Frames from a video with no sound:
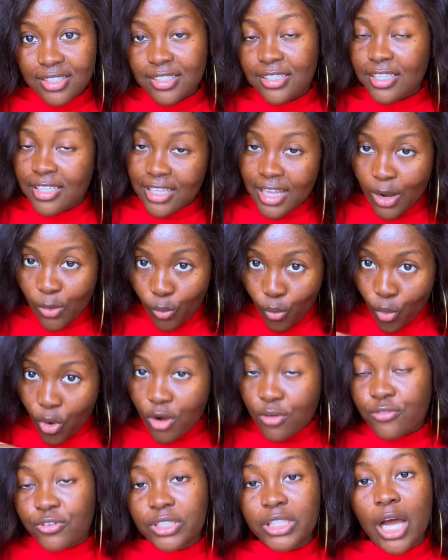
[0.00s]
that
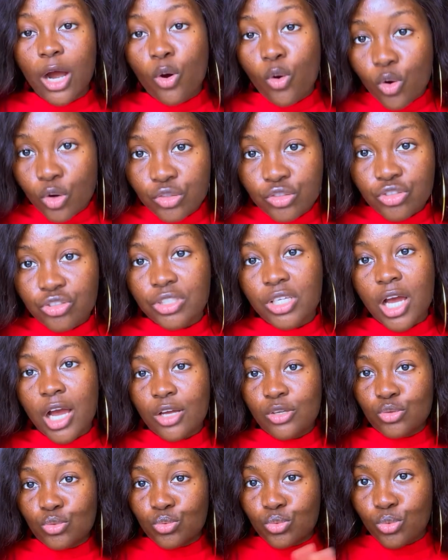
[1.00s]
work for that country,
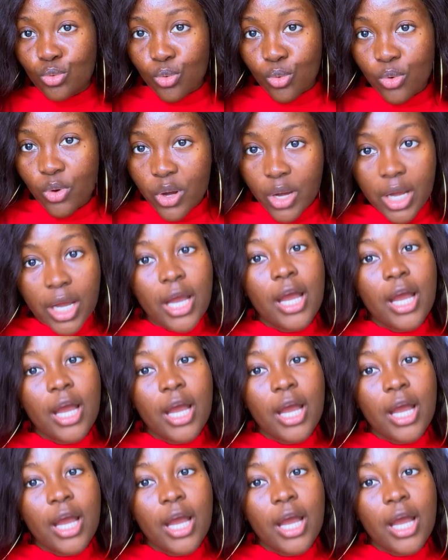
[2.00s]
and you will go.